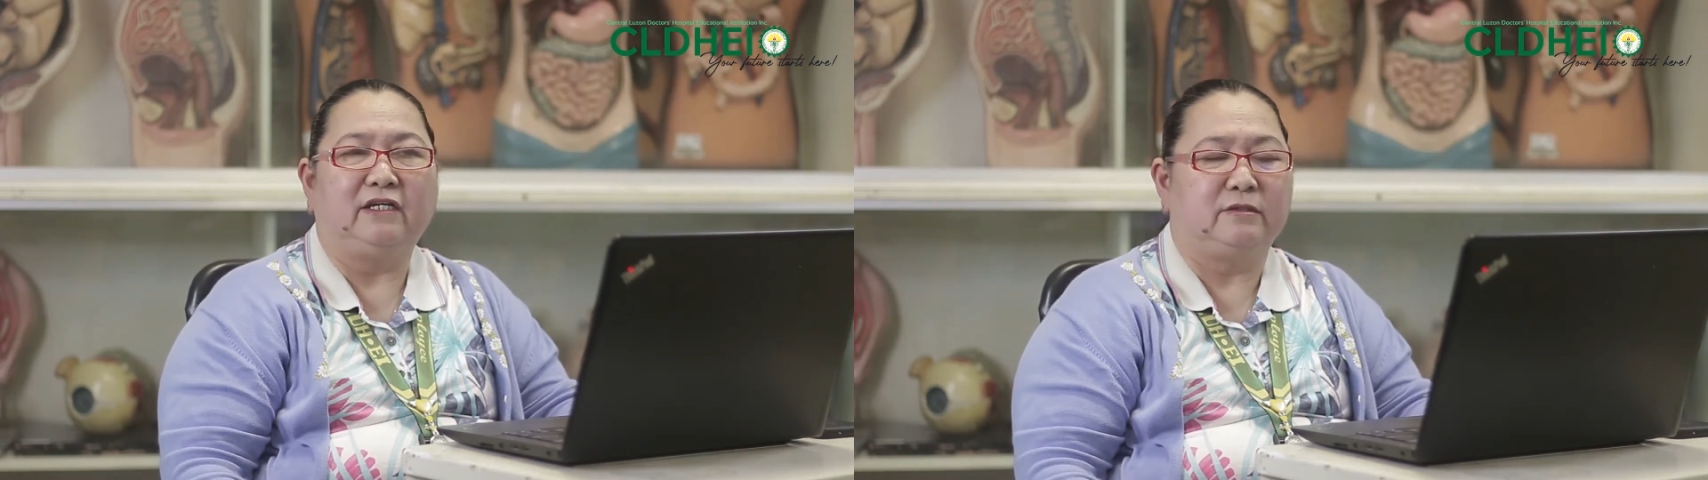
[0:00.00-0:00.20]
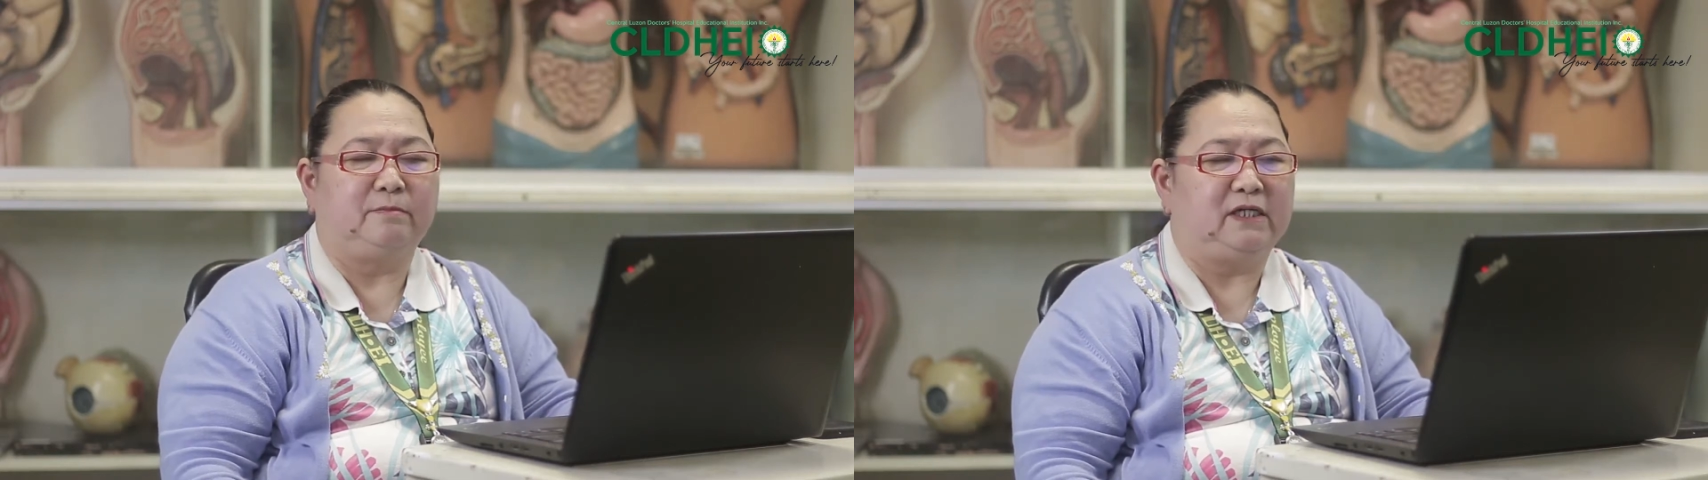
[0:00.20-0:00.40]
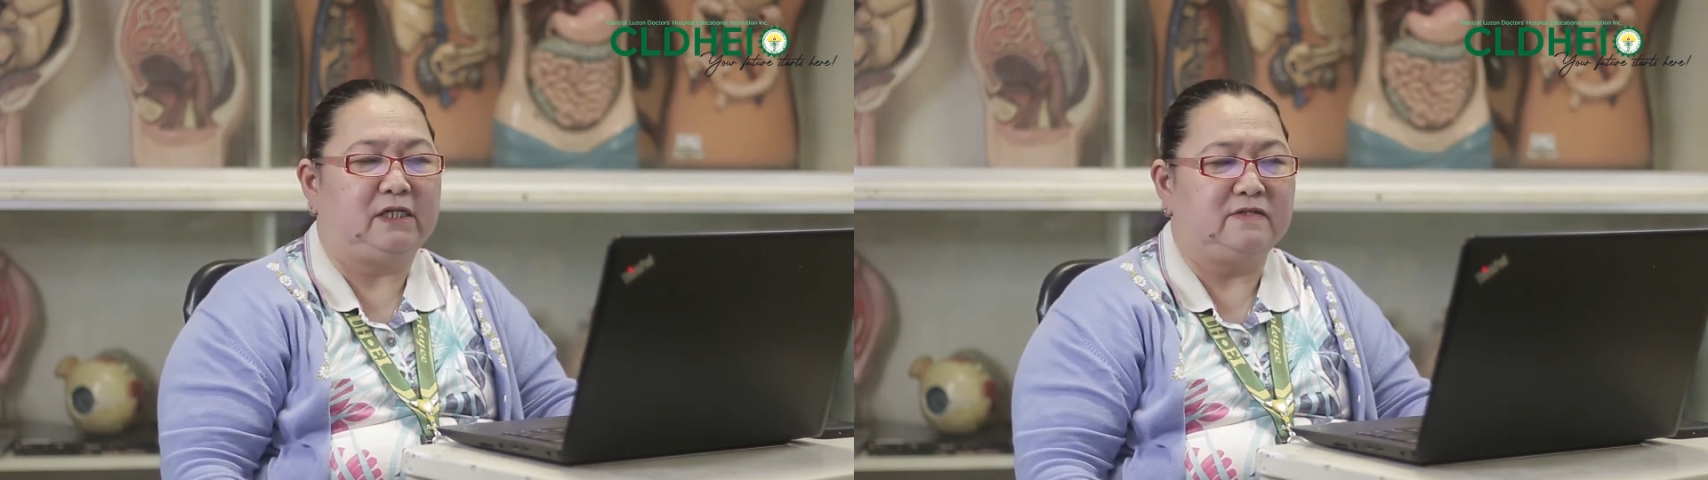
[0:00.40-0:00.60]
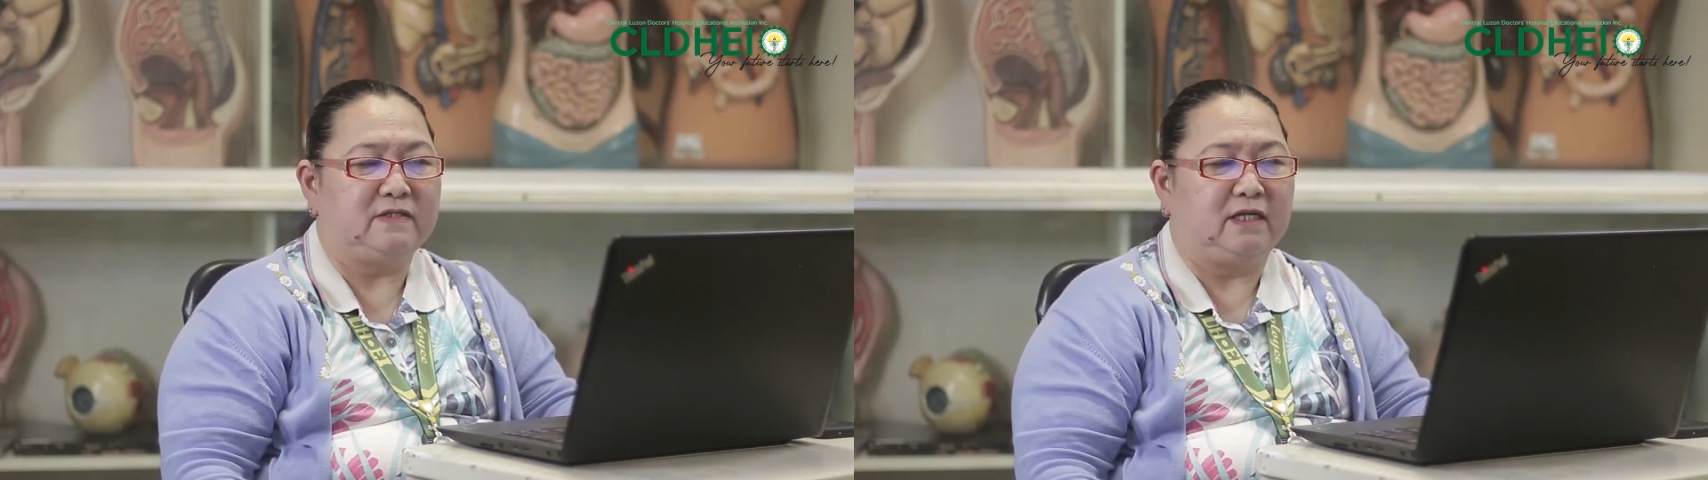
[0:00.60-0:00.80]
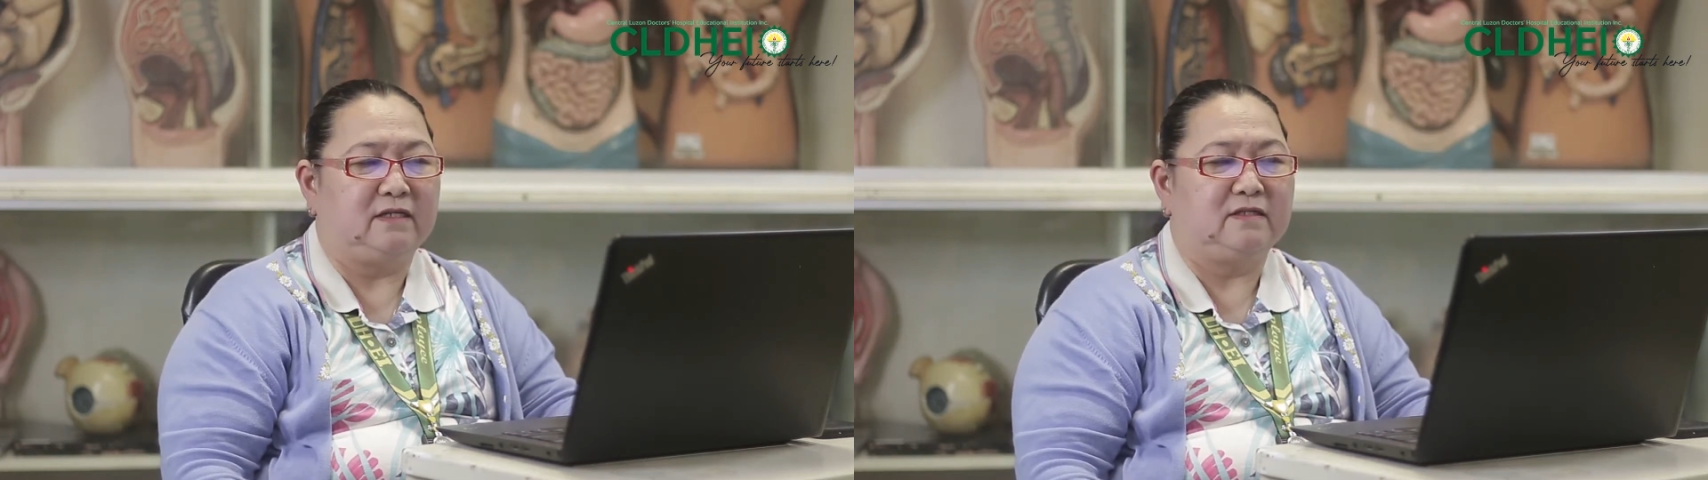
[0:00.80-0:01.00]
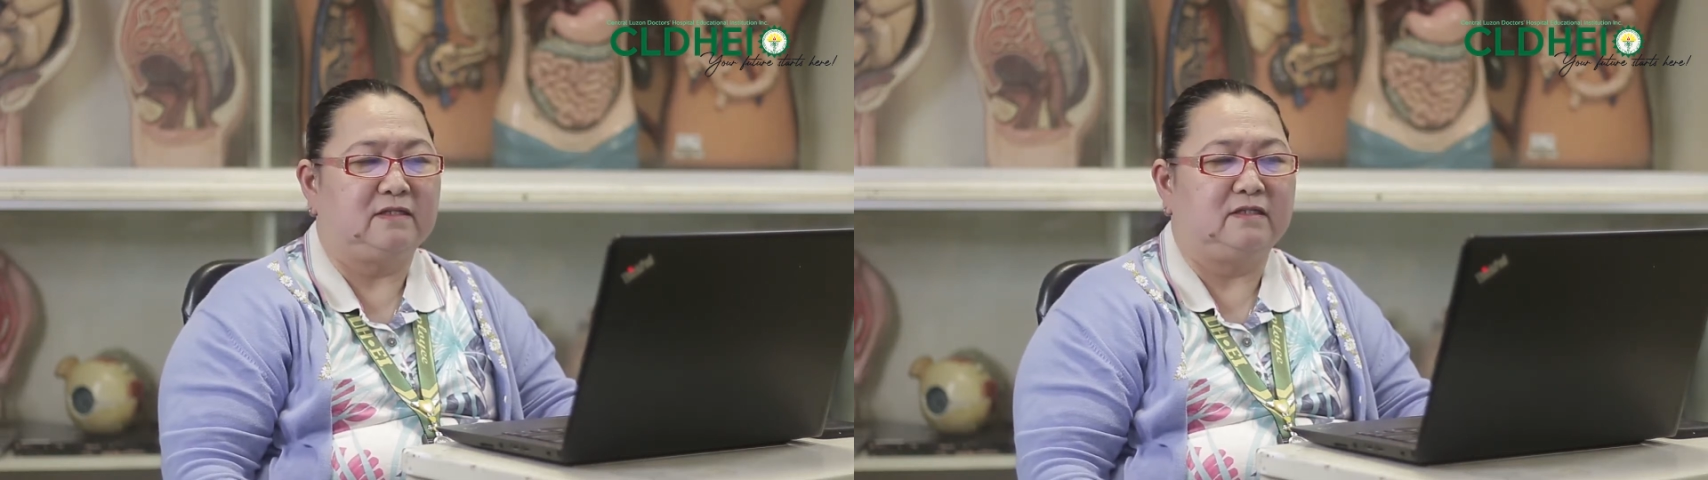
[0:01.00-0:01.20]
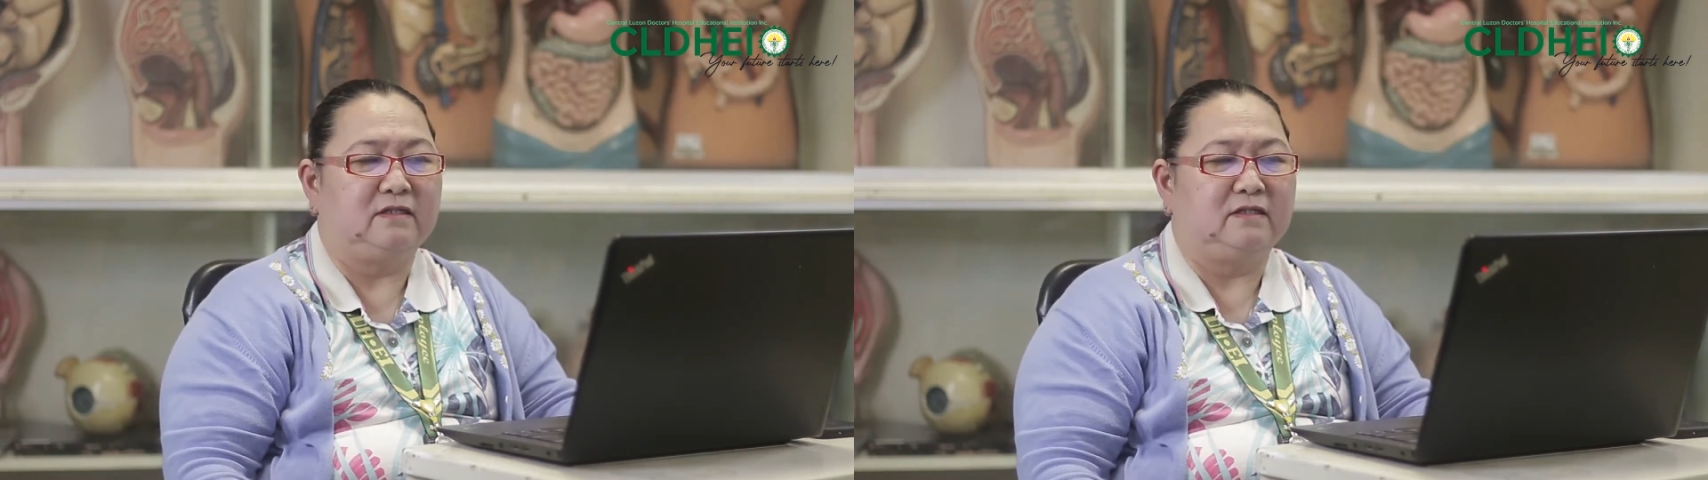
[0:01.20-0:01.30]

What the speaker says: experiences,